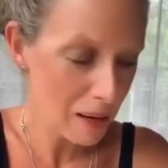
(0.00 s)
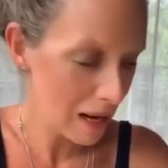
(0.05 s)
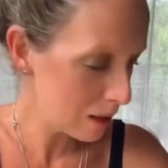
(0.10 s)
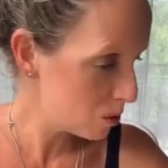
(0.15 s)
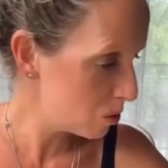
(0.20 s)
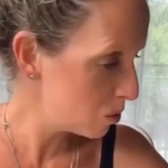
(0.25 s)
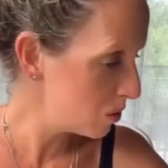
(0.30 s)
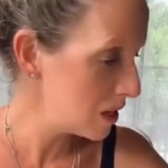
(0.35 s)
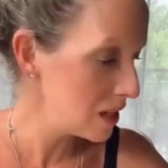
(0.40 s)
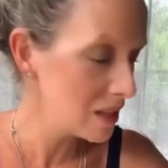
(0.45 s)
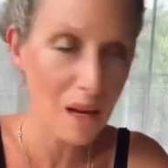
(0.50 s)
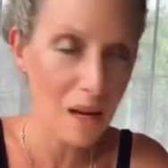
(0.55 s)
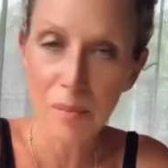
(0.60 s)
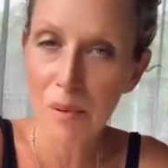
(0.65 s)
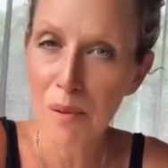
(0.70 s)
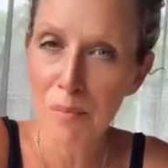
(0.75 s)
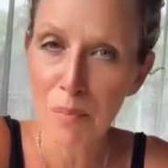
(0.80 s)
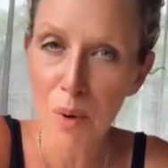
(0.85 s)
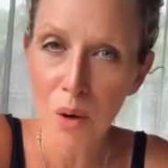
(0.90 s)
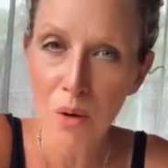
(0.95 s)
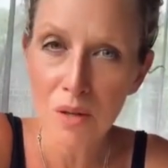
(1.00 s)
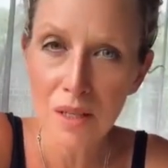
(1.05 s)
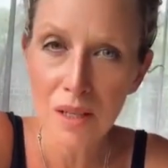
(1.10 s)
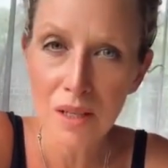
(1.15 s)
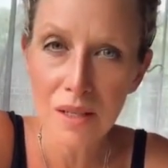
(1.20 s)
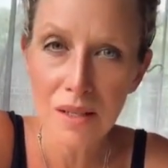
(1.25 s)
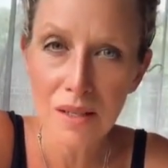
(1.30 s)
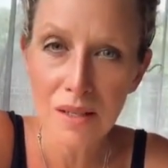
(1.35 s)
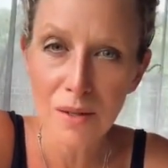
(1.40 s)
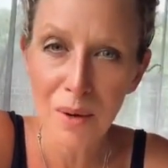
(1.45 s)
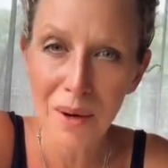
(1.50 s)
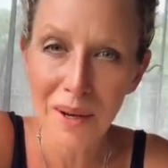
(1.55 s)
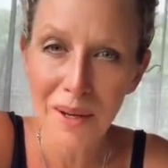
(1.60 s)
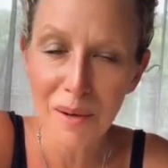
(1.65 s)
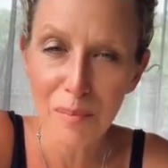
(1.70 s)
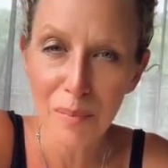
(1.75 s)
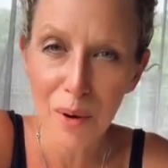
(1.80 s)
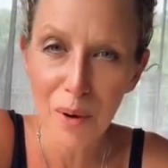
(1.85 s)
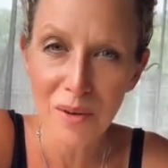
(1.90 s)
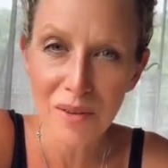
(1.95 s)
pack all these up in boxes so I
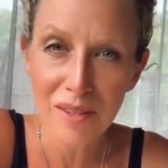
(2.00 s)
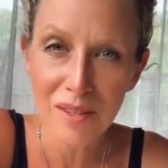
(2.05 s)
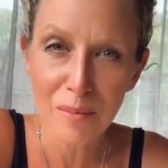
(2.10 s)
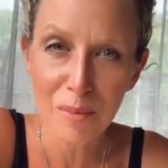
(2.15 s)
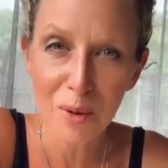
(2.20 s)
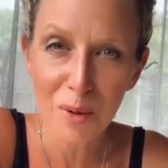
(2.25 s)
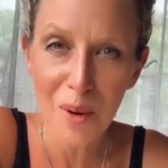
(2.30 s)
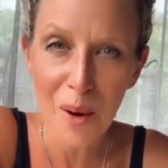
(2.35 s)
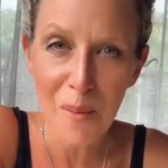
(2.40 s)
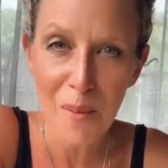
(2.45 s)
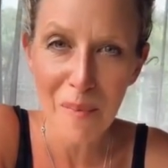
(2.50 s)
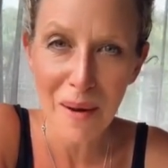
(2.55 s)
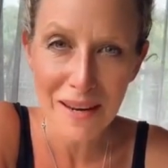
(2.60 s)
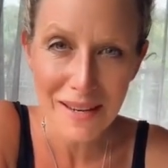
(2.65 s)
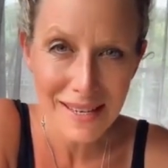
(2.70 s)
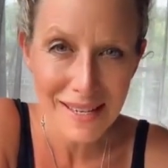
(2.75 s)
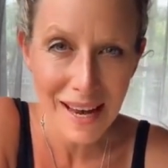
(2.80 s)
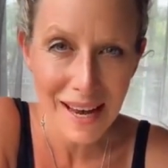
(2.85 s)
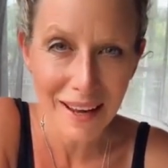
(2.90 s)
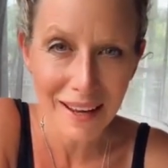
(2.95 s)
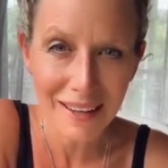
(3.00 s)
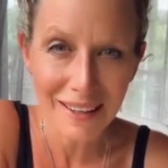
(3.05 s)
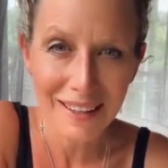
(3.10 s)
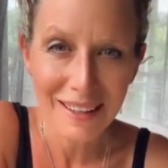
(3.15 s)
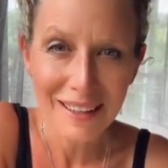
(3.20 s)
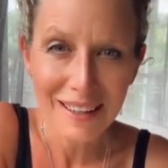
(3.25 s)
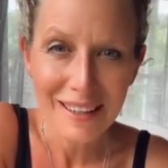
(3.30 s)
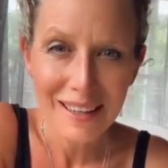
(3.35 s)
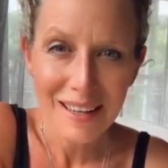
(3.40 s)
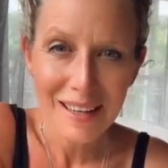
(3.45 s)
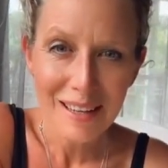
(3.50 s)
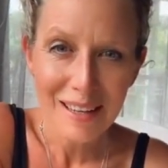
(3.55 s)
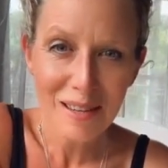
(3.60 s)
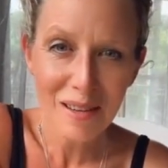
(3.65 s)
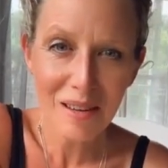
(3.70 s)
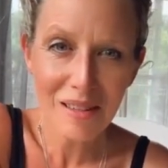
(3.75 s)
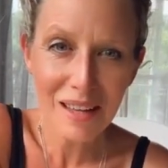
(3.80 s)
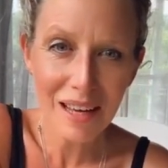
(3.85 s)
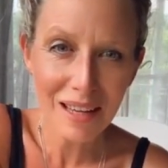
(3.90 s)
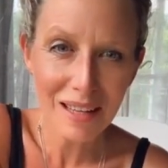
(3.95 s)
can post them all on Monday.
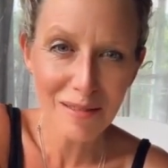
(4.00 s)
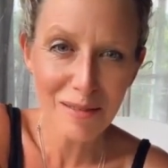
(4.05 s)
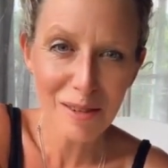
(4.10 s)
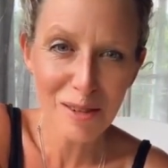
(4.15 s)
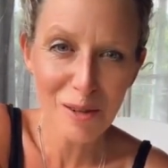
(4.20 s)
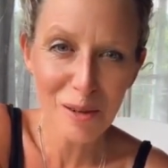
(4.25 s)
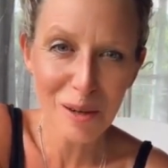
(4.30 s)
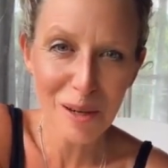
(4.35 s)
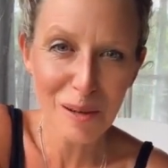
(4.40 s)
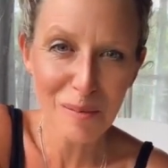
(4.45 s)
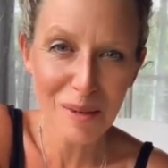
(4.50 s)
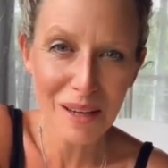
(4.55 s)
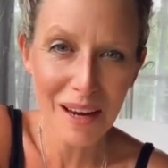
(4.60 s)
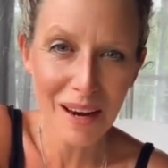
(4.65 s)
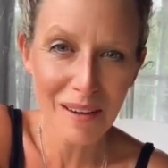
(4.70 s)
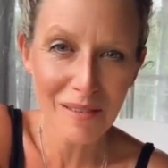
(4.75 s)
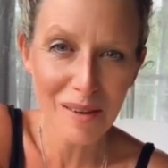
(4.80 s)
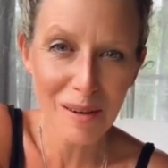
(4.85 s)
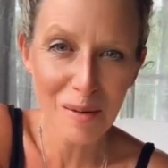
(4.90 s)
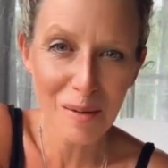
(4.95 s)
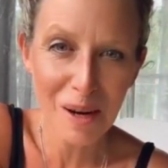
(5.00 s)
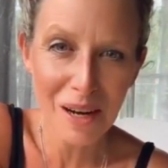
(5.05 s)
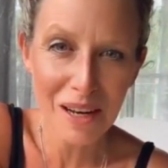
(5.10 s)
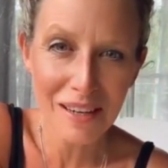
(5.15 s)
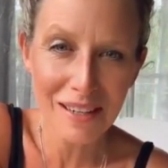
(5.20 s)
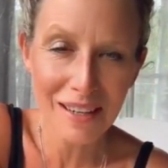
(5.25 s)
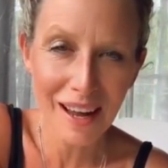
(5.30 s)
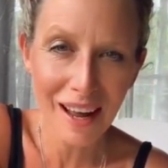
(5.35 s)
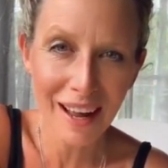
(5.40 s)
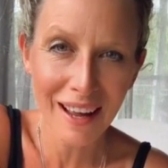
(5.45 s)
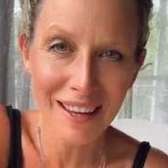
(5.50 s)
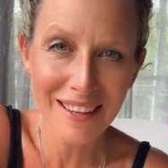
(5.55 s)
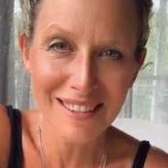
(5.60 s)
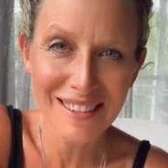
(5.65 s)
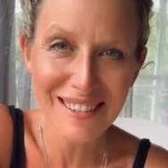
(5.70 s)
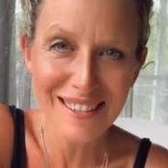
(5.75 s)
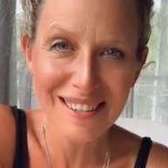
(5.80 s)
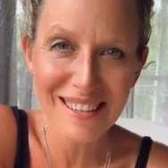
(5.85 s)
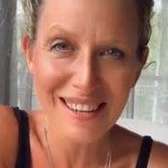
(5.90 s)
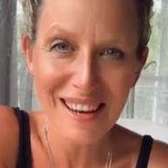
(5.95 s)
So thanks for joining me, everyone,
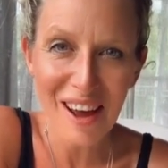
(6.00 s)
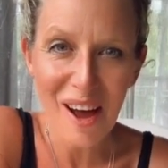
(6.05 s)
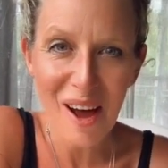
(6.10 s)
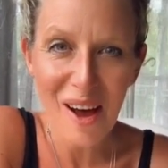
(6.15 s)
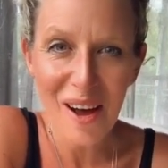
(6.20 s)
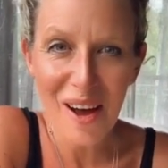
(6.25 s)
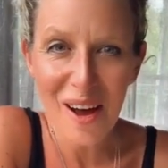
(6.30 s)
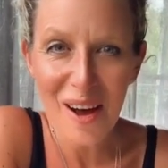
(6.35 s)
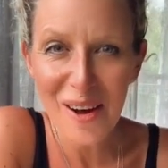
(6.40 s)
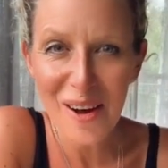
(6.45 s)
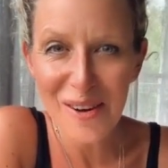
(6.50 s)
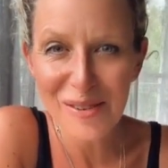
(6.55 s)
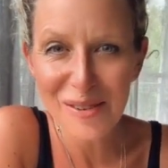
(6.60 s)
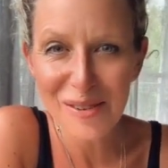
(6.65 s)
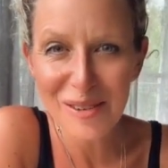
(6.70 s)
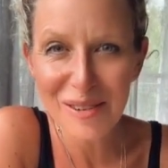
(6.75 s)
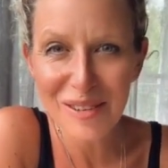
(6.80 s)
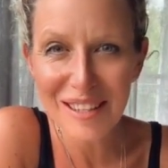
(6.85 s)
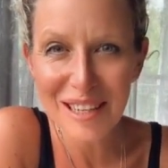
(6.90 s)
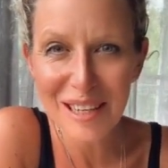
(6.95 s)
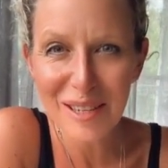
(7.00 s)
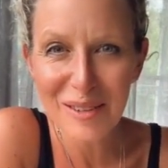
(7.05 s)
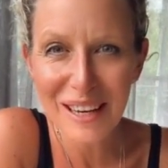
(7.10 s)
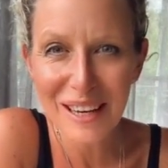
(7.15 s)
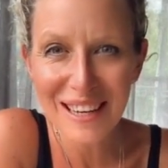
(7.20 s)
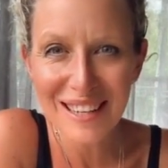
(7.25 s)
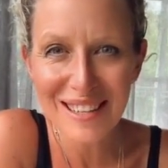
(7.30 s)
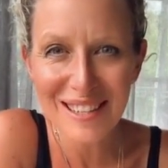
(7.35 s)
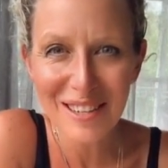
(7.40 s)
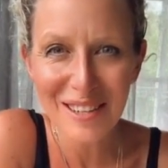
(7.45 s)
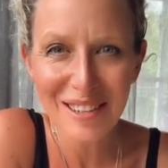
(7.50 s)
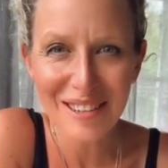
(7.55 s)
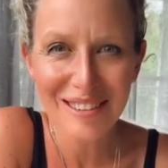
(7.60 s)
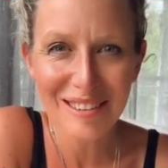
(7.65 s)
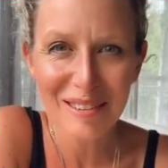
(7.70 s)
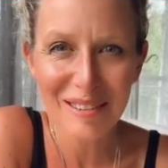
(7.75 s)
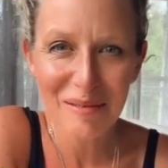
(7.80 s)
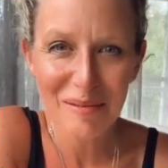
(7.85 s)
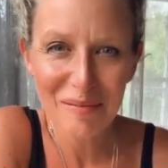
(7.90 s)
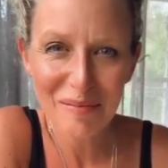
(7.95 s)
and I will see you again soon.